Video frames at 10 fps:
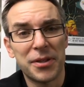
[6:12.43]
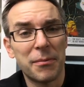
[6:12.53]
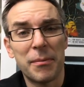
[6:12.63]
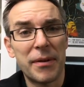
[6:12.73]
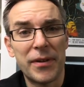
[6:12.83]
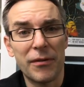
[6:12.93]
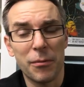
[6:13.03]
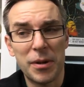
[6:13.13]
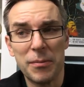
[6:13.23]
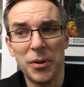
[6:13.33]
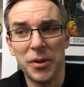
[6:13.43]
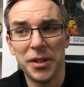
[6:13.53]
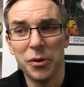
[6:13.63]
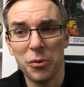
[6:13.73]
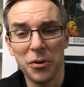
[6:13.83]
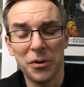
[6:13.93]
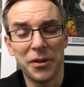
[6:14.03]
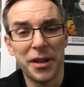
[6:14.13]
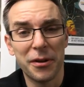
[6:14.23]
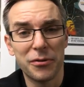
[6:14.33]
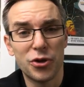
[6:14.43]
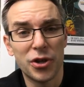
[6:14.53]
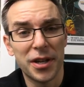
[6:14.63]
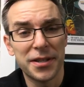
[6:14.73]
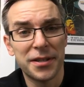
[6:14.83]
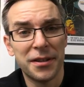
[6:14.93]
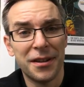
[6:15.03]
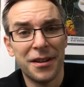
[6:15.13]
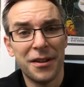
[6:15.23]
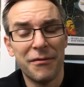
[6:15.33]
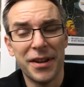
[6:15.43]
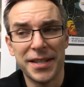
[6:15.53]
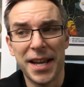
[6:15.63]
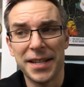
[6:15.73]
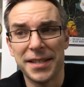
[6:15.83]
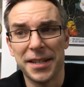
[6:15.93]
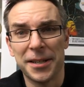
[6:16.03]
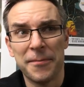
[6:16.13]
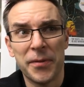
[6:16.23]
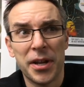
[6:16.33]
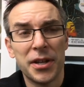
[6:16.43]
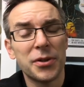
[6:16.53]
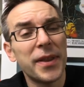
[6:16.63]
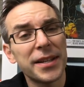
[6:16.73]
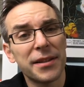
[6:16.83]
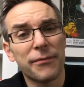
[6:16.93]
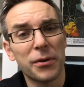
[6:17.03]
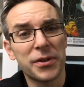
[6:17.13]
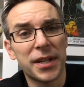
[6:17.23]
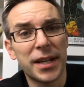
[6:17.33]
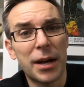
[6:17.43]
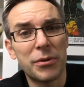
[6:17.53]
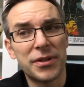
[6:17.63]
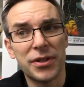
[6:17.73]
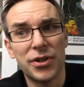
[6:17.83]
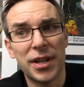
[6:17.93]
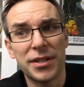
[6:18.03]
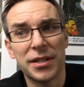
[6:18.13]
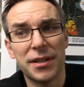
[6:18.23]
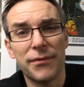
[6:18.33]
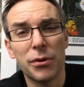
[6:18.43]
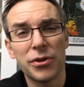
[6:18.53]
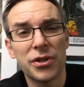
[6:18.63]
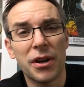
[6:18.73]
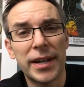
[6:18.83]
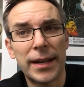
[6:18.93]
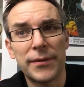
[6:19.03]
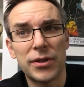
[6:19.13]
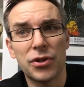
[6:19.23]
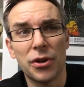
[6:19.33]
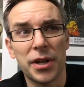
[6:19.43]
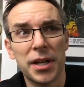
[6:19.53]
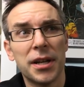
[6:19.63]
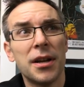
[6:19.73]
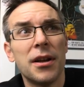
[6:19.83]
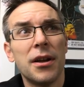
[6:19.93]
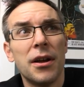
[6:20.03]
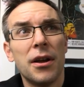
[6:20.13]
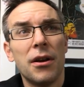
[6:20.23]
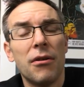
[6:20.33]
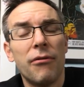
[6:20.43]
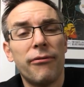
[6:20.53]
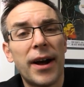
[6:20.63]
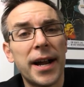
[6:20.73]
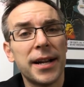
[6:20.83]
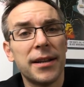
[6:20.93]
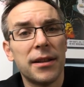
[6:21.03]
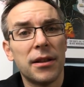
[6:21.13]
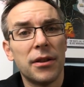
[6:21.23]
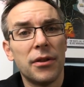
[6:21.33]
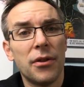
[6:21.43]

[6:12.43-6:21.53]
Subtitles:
some of my favorite people in the world. They're just fantastic. So that's the first thing I would suggest, is if you're starting out this journey, find